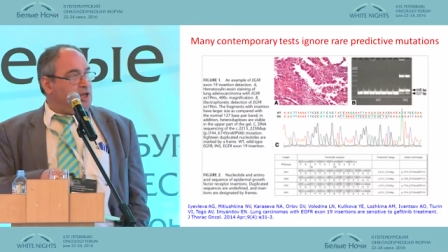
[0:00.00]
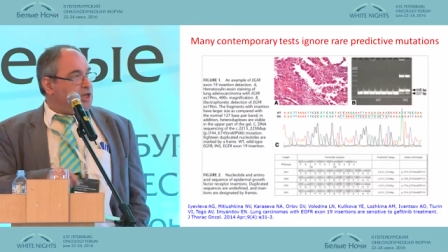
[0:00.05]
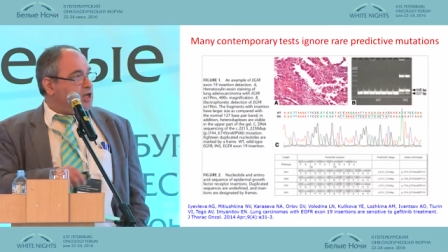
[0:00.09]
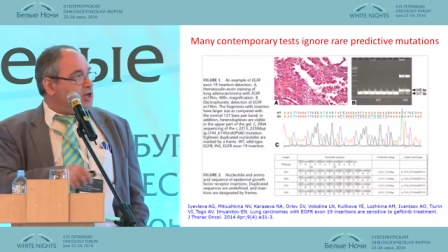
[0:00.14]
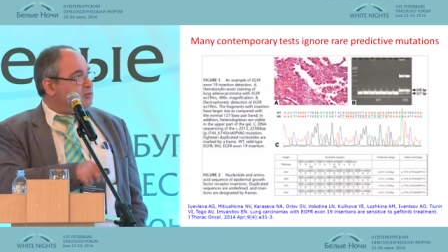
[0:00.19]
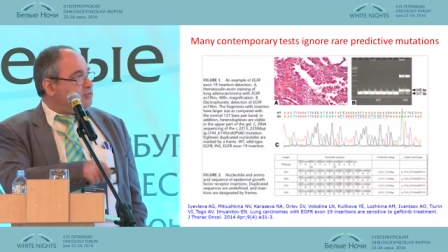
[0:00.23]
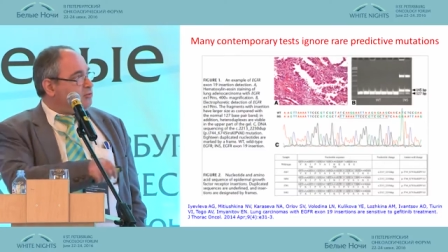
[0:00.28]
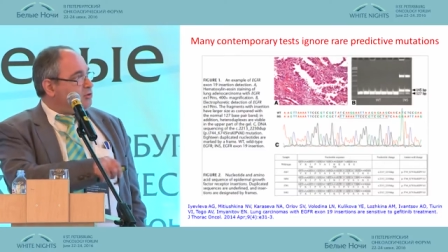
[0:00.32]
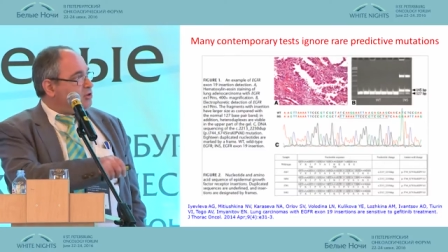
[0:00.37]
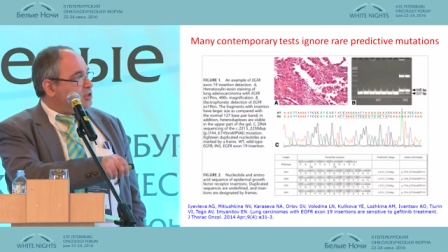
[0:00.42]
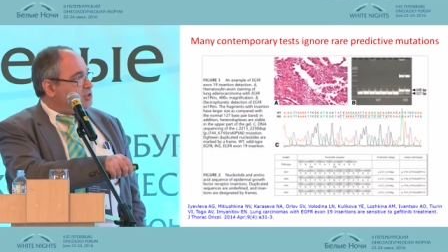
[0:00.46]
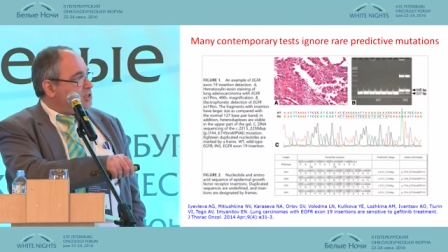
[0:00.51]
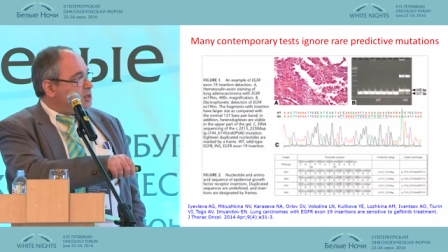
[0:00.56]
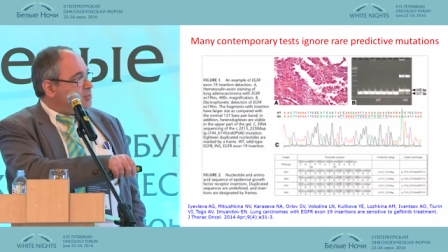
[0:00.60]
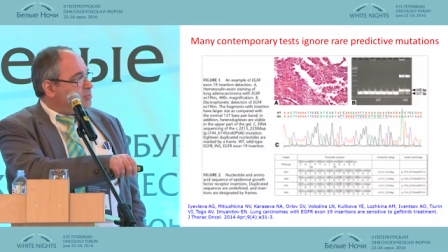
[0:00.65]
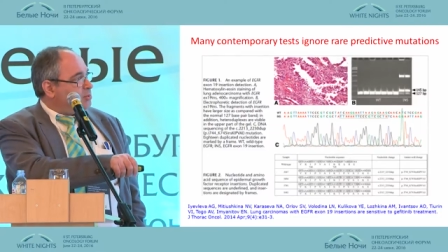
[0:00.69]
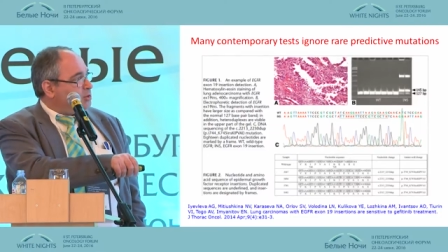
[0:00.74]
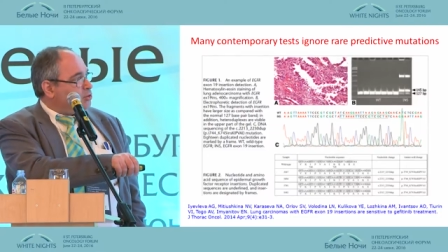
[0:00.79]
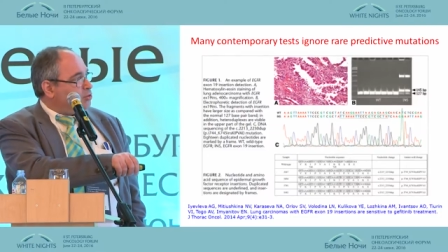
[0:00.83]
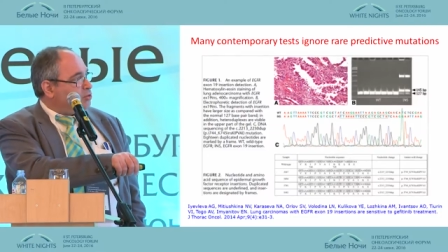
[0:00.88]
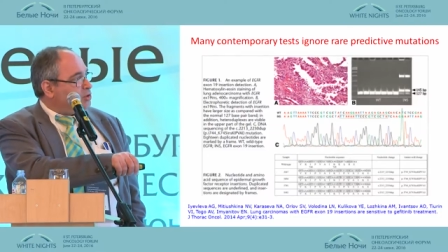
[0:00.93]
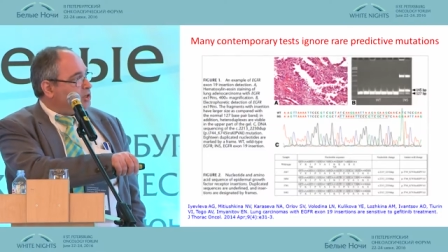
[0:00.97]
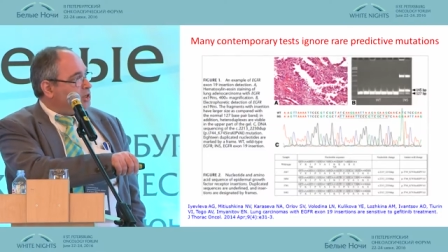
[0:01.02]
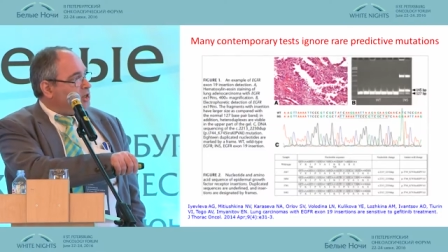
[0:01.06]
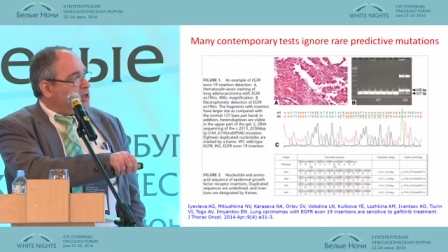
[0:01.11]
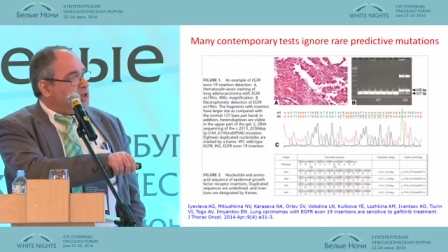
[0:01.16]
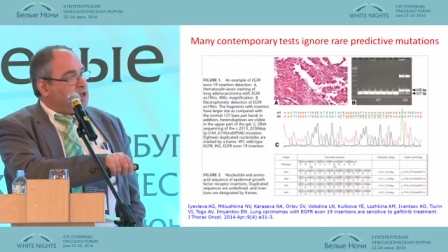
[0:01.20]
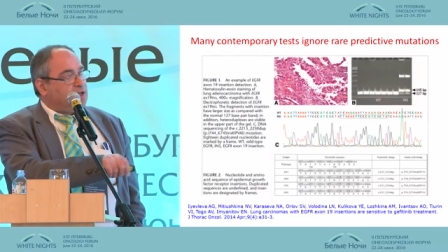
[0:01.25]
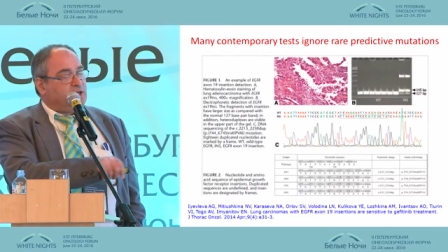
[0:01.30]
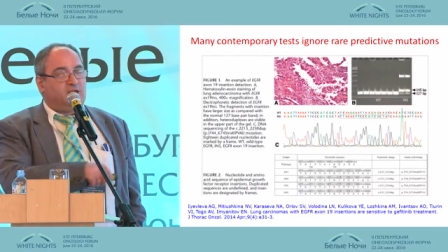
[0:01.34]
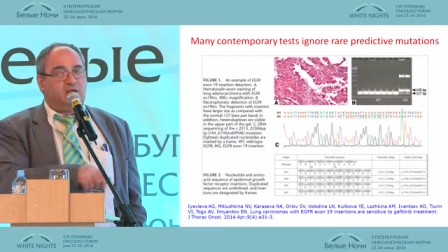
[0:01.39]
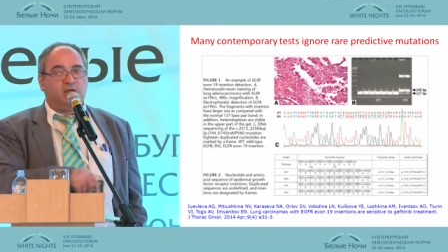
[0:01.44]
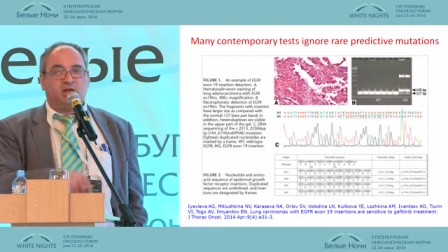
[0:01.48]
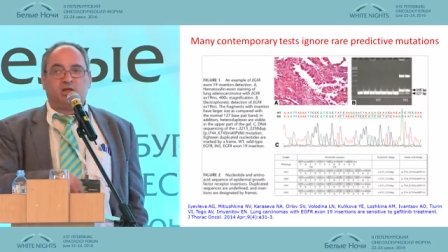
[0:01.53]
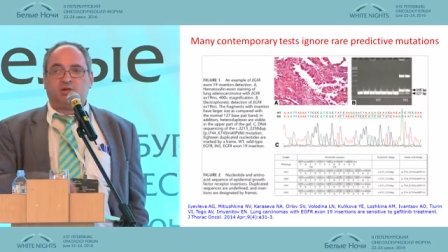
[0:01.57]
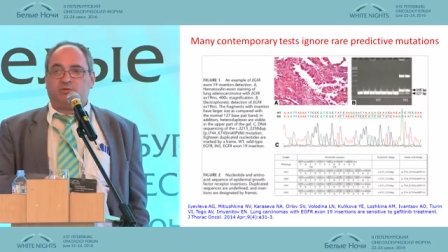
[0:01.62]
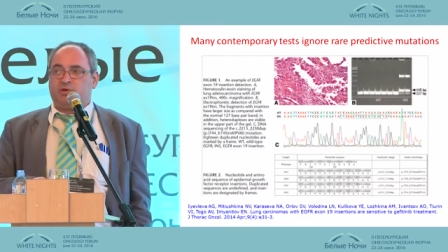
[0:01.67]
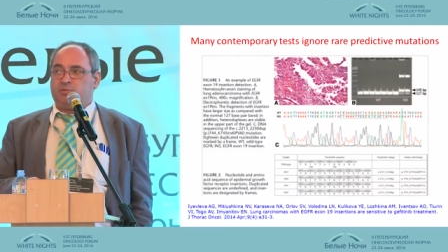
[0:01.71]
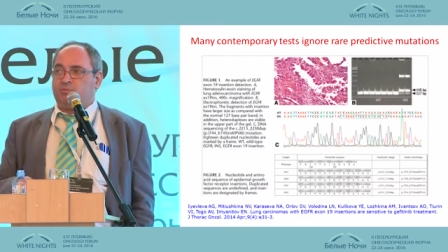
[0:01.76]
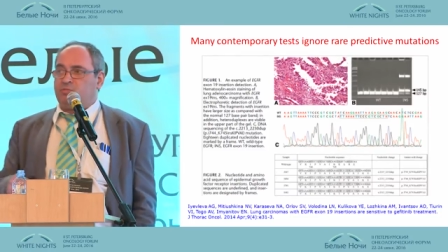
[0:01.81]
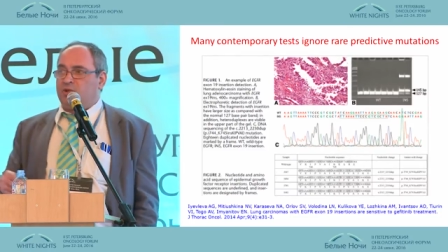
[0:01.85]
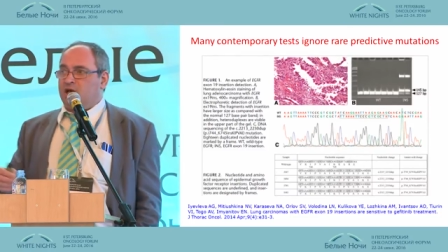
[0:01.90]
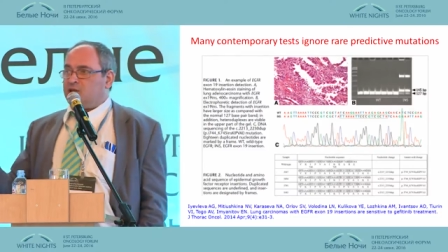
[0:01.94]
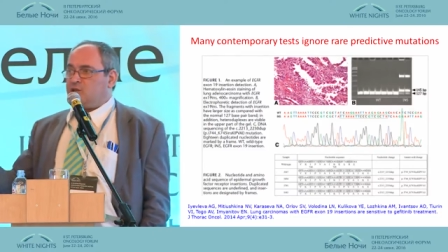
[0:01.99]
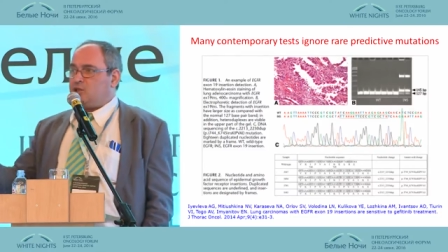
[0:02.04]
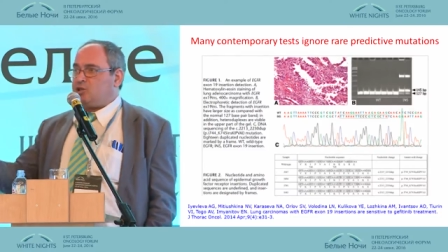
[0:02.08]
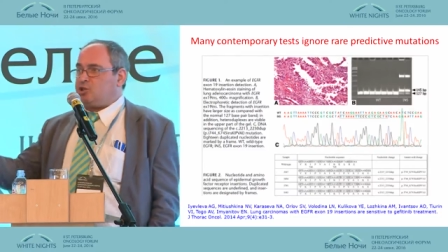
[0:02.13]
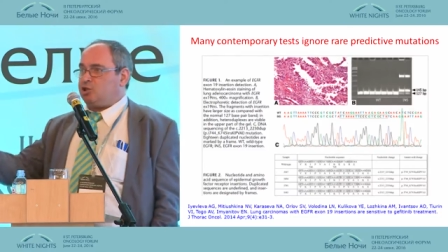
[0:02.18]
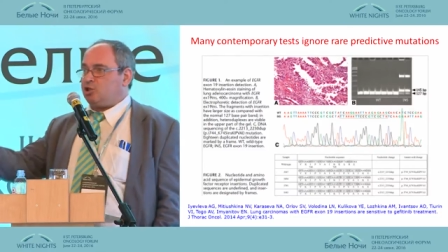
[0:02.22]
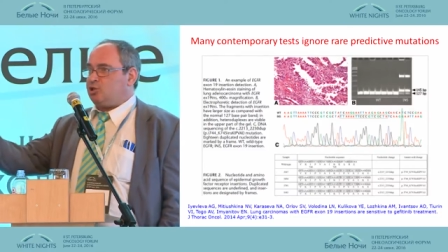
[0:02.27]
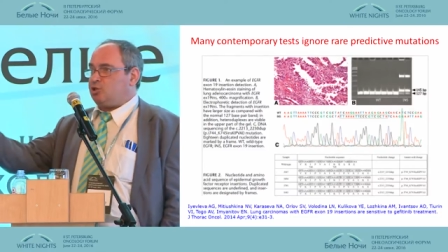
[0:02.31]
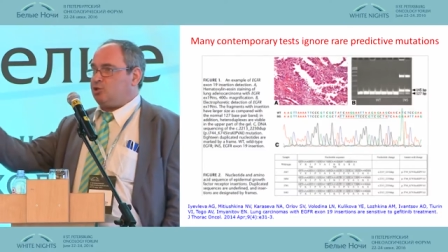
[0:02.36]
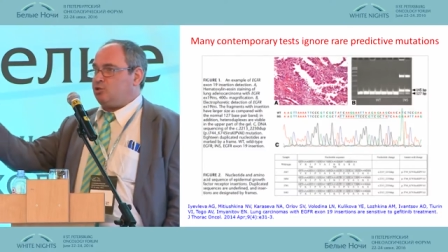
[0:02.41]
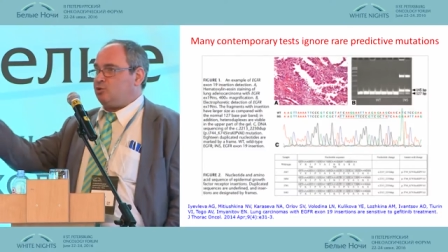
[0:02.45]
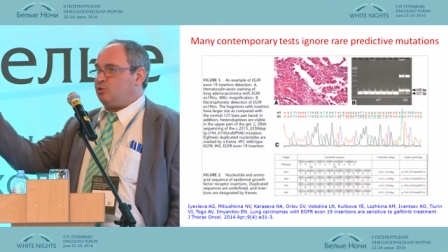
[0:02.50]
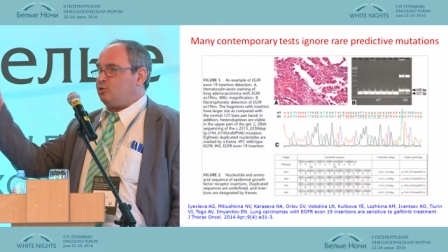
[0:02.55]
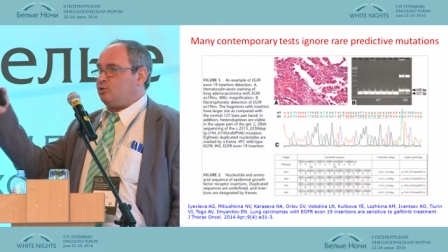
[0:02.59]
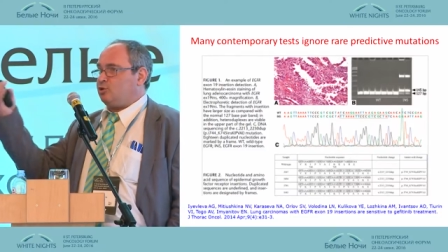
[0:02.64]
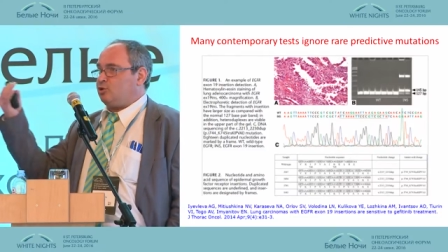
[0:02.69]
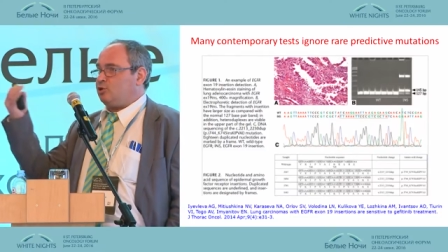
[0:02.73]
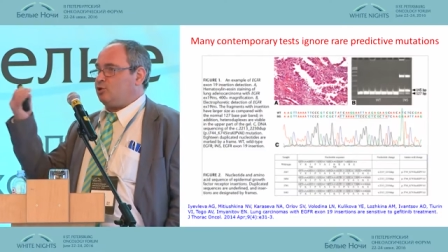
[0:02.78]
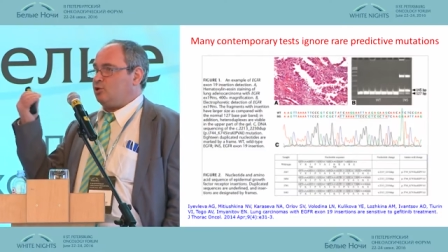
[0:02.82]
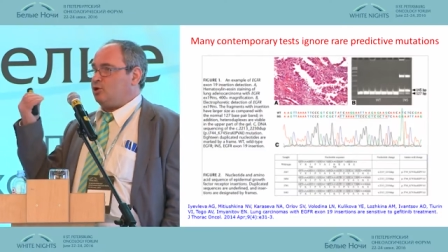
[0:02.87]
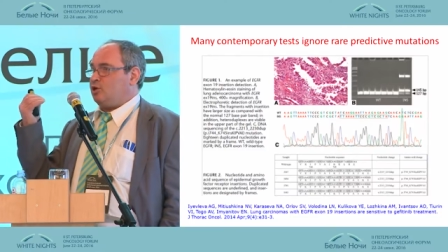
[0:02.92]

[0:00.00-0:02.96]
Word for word: And for example, look, here we managed to